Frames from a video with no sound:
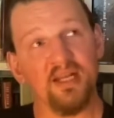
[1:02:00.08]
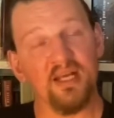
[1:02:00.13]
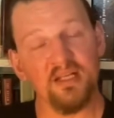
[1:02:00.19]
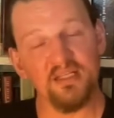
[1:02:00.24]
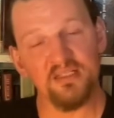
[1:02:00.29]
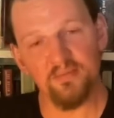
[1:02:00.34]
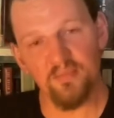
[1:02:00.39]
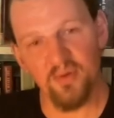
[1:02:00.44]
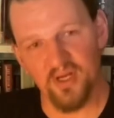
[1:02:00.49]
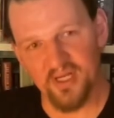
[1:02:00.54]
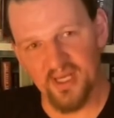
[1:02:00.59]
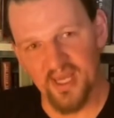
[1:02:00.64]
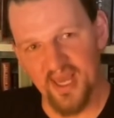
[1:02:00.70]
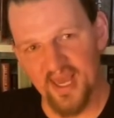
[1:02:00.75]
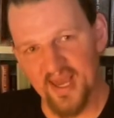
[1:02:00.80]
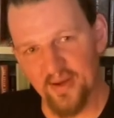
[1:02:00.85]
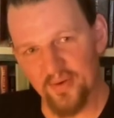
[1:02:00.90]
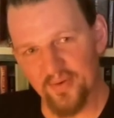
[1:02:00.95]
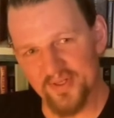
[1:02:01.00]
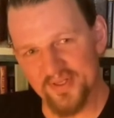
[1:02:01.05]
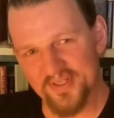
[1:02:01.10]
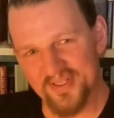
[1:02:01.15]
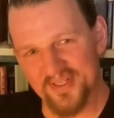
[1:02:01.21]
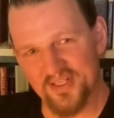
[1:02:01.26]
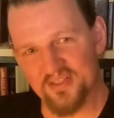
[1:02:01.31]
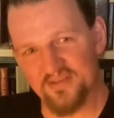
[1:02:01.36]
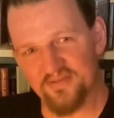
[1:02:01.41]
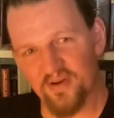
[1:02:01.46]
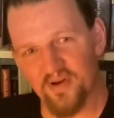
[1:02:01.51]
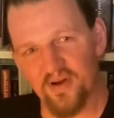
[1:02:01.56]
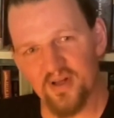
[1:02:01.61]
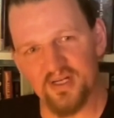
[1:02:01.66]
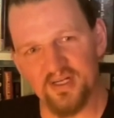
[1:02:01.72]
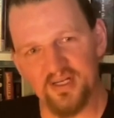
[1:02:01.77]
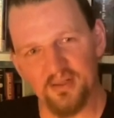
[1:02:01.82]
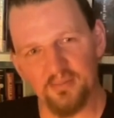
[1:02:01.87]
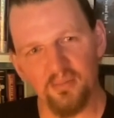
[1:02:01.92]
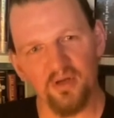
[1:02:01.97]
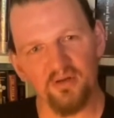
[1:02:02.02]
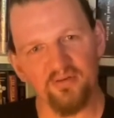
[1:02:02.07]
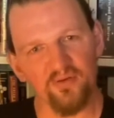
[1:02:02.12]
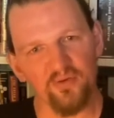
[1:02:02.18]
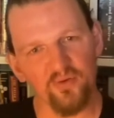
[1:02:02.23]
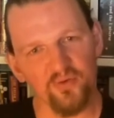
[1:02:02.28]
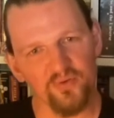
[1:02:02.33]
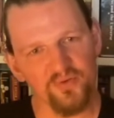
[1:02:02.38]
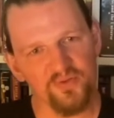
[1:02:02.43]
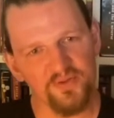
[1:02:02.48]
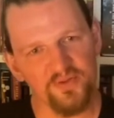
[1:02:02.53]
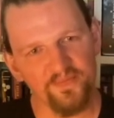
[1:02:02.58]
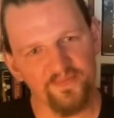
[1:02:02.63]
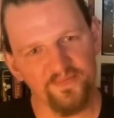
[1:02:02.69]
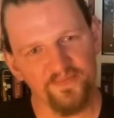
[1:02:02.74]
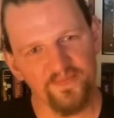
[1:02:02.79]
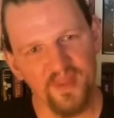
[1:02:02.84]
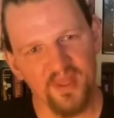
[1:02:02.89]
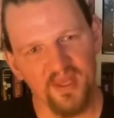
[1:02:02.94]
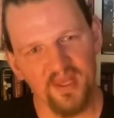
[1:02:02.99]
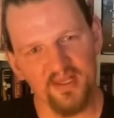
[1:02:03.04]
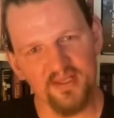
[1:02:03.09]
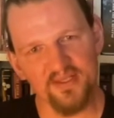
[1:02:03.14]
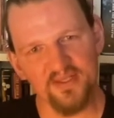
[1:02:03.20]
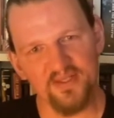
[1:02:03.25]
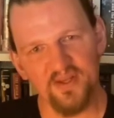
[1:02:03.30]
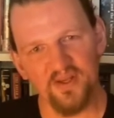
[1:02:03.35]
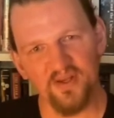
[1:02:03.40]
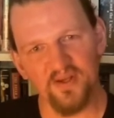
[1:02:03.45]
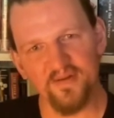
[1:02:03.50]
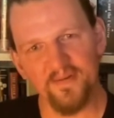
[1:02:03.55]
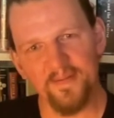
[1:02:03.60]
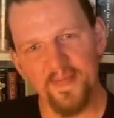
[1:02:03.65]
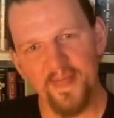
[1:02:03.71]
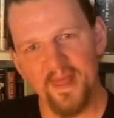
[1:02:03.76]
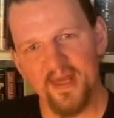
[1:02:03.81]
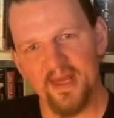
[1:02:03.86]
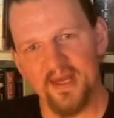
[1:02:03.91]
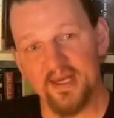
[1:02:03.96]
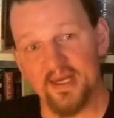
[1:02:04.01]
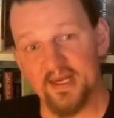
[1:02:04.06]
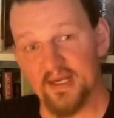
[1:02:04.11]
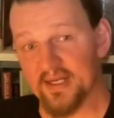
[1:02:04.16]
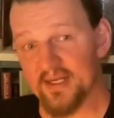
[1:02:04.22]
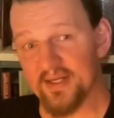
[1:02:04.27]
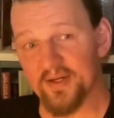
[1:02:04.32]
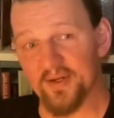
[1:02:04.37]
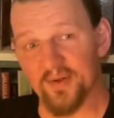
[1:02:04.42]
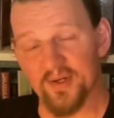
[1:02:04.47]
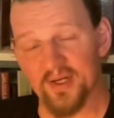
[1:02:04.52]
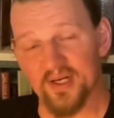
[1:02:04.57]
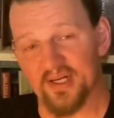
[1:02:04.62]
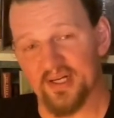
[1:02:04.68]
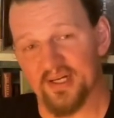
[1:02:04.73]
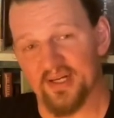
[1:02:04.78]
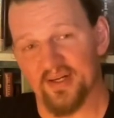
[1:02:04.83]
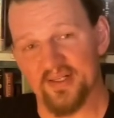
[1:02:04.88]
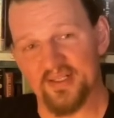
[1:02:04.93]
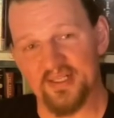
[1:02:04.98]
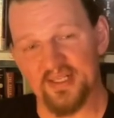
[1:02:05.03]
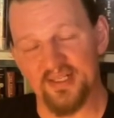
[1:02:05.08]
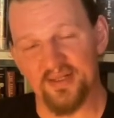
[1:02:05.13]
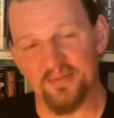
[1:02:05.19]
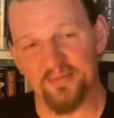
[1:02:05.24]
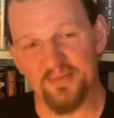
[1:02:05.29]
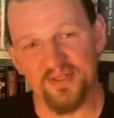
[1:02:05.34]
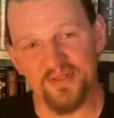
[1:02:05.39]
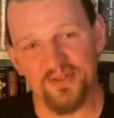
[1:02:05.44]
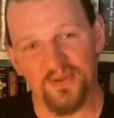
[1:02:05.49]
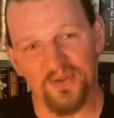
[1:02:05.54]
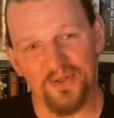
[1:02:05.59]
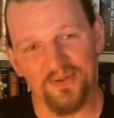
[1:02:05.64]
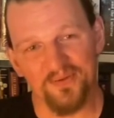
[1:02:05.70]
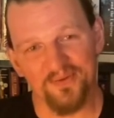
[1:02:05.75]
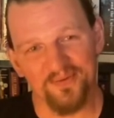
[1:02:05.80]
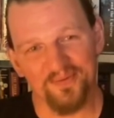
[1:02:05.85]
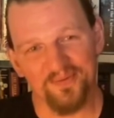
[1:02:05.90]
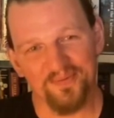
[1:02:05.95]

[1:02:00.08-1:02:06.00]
done by cowards, and its fighting done by fools. And so, I see them as kind of,